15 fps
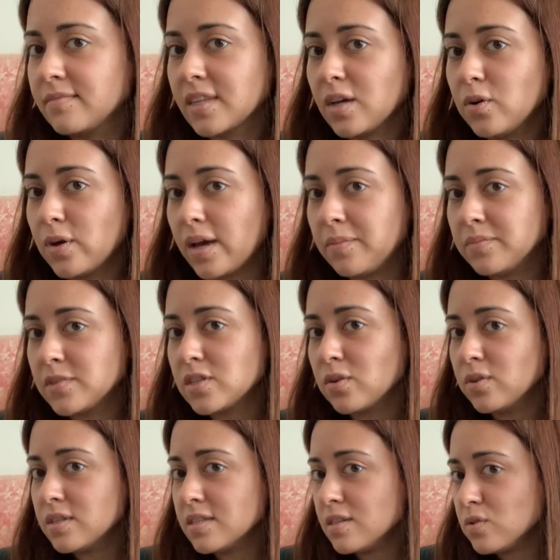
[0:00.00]
Okay,
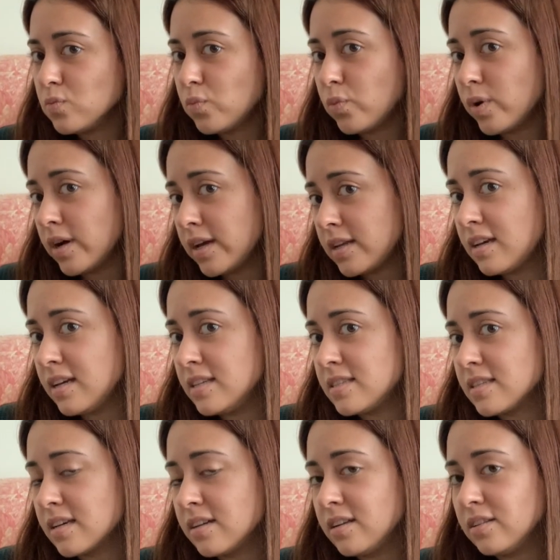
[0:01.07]
so this is what
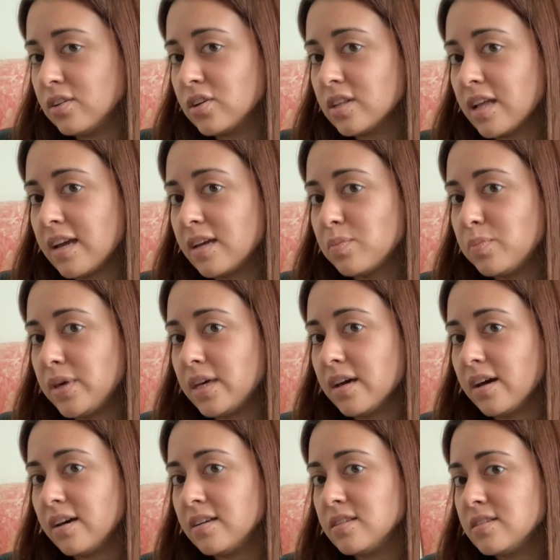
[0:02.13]
it's gonna look like
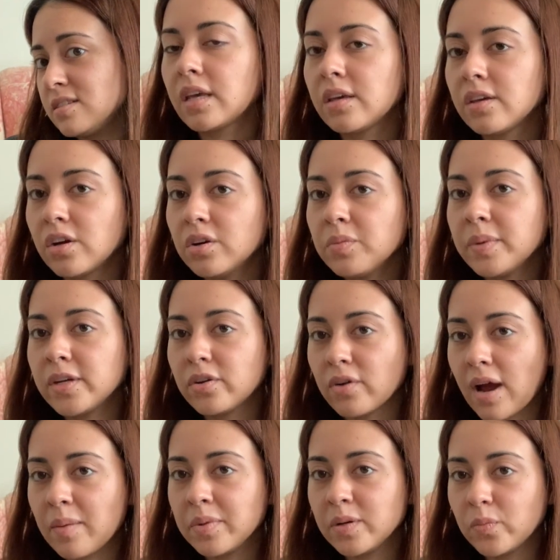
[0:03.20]
because you're gonna be
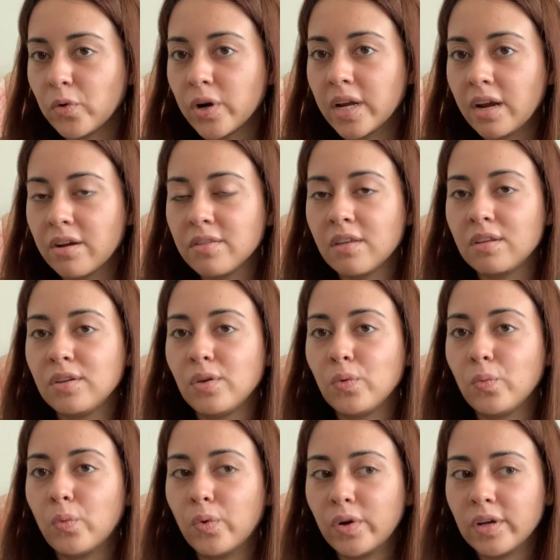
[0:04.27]
grabbing more hair than you
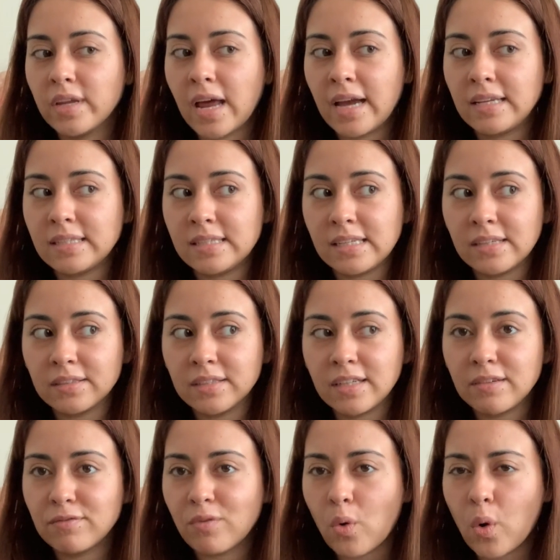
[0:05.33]
would
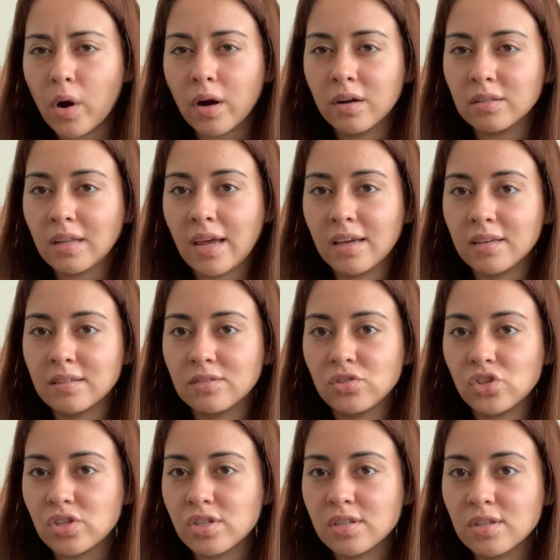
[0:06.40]
ideally for like
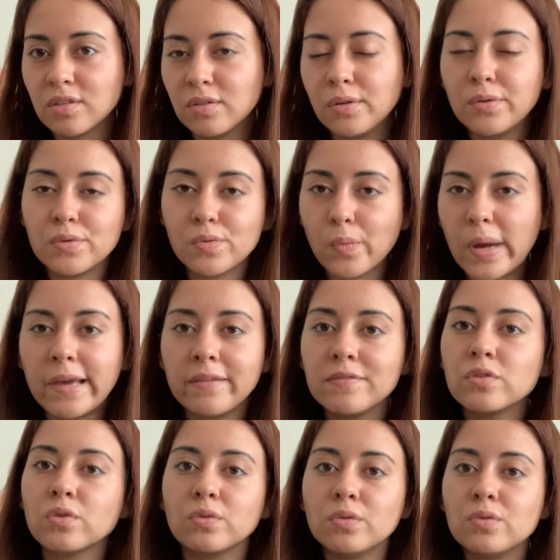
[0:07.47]
just loose
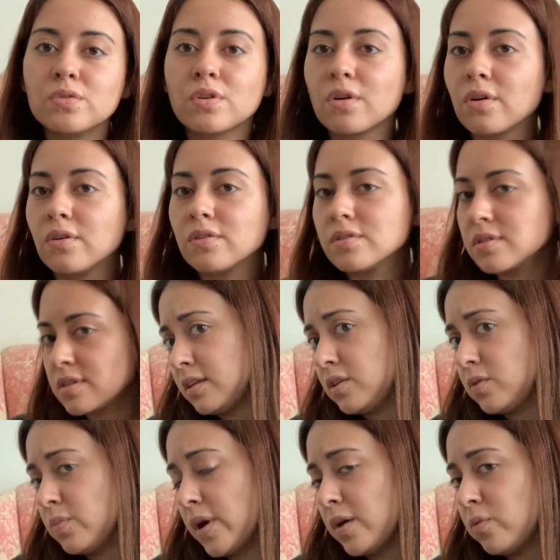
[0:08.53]
waves or loose curls.
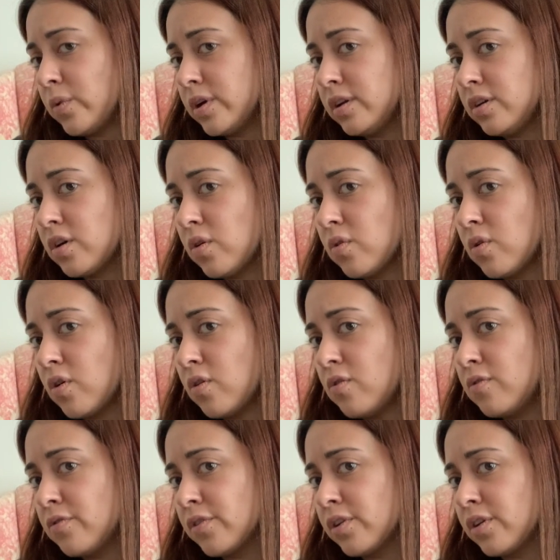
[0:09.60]
You might want to go
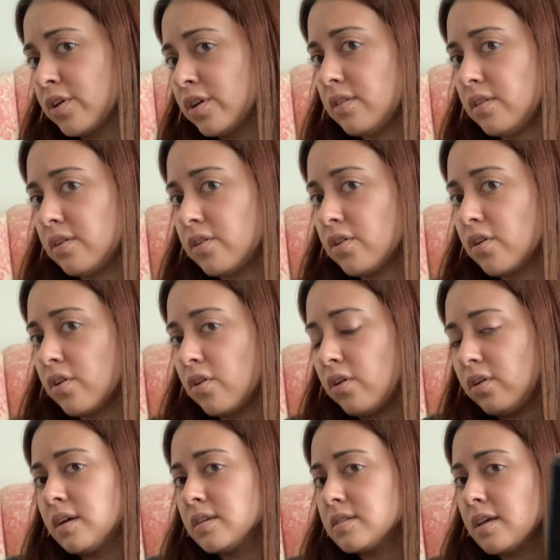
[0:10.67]
over the
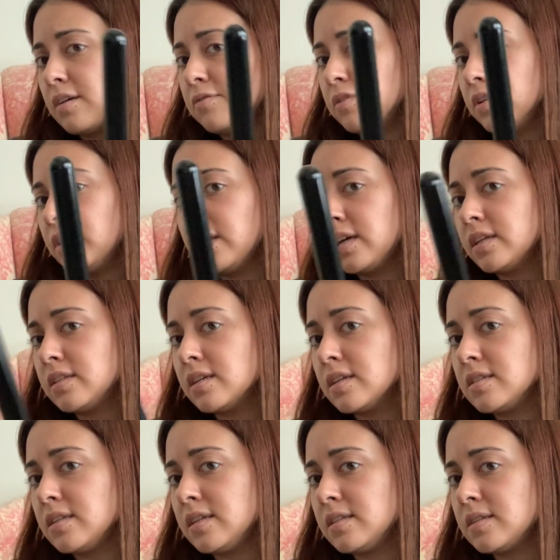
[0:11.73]
curl because I feel like it
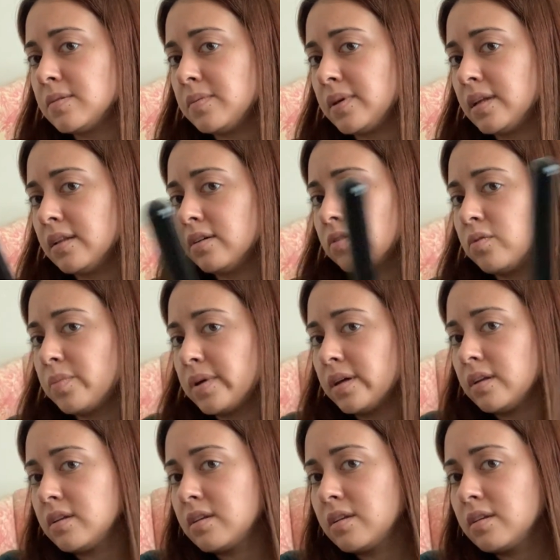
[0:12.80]
does need to be a little bit
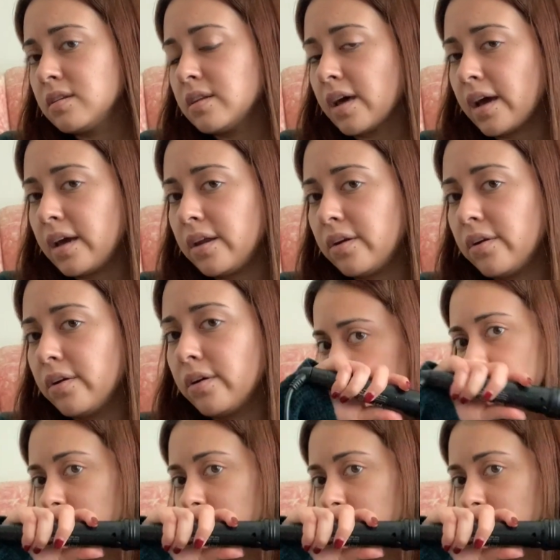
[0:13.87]
tighter.